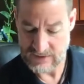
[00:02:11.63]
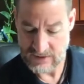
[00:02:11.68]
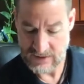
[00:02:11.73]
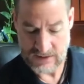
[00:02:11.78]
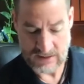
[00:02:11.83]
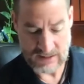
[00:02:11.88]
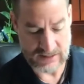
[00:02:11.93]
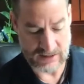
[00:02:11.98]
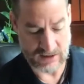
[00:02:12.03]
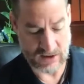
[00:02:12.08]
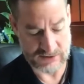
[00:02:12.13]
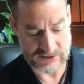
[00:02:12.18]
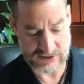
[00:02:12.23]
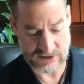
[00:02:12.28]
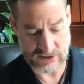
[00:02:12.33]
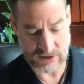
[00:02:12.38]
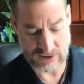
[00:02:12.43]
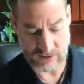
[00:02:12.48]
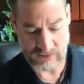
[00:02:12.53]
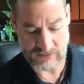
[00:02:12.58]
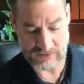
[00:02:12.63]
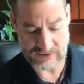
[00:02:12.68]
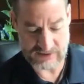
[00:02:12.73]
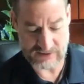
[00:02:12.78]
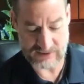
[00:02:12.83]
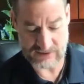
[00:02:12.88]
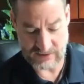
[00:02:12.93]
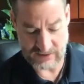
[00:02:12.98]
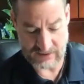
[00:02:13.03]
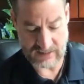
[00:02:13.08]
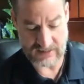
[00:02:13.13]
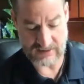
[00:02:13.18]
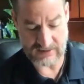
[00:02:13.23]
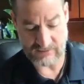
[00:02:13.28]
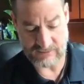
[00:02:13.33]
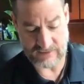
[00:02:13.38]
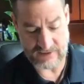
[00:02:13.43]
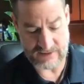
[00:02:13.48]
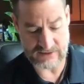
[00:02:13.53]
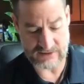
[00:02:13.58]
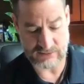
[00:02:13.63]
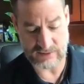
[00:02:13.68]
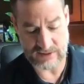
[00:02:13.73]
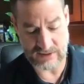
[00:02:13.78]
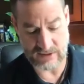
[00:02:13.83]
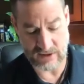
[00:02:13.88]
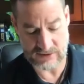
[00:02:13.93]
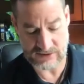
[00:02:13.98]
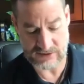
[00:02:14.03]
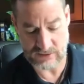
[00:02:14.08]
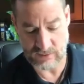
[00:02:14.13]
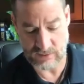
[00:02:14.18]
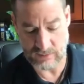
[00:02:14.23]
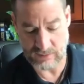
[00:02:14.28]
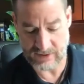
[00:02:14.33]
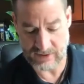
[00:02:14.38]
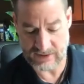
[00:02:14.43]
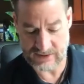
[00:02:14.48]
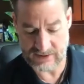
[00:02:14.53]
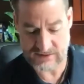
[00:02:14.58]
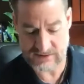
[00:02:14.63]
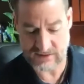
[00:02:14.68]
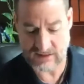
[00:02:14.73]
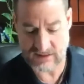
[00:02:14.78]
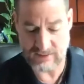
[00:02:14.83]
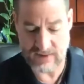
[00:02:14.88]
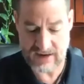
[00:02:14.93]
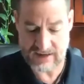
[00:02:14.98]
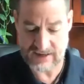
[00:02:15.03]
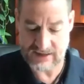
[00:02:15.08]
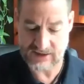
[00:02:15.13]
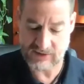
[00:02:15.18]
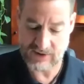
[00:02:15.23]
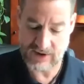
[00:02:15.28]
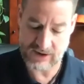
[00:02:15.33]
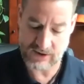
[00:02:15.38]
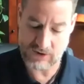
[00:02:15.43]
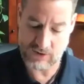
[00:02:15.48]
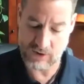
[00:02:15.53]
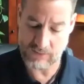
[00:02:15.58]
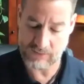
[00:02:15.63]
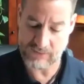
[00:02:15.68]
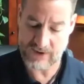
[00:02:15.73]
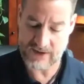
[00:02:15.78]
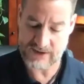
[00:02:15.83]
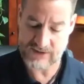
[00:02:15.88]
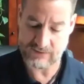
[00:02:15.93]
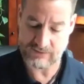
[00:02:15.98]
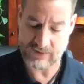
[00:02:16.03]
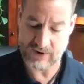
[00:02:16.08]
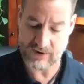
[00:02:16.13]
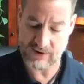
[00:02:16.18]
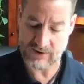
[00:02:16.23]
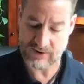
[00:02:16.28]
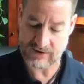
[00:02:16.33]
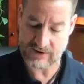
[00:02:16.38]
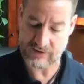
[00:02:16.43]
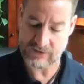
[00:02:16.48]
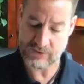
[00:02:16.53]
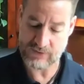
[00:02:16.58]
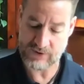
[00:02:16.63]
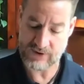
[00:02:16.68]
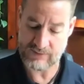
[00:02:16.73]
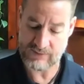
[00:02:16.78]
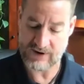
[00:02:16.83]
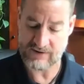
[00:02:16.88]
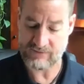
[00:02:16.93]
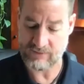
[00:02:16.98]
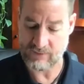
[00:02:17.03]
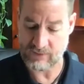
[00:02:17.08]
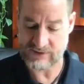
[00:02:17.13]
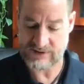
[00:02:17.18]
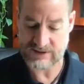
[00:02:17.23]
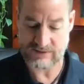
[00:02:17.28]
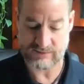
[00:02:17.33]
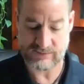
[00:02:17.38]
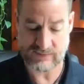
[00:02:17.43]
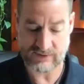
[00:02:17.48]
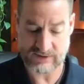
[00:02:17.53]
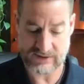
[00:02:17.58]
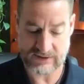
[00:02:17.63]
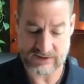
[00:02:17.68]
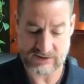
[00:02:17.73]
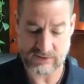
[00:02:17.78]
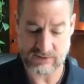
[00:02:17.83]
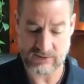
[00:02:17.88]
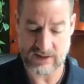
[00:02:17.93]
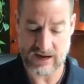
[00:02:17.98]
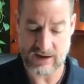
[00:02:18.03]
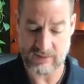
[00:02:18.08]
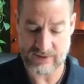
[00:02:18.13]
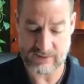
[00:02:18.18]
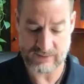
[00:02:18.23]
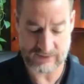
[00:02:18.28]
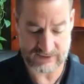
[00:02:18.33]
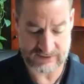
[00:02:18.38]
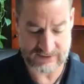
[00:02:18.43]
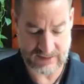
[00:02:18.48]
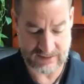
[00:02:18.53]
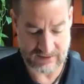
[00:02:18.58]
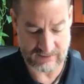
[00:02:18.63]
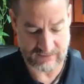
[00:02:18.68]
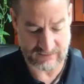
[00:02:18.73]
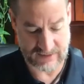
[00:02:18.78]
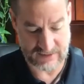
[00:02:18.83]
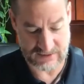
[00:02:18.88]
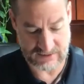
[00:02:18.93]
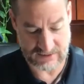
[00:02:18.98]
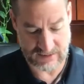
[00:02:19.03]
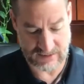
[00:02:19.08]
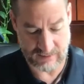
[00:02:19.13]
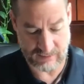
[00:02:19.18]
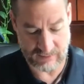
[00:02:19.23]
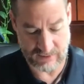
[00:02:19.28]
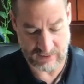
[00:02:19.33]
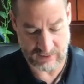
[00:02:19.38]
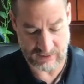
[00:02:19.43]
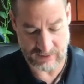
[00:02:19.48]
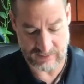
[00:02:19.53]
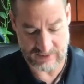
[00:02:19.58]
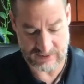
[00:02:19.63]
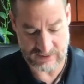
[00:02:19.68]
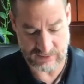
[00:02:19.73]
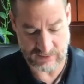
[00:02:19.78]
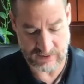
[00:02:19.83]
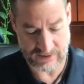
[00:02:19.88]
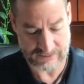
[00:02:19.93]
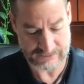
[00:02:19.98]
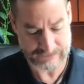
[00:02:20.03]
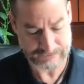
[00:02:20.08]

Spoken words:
It also, this is again the phase 3, it also replenished the Commodity Credit Corporation borrowing authority by $14 billion to allow people to take advantage of that program as well.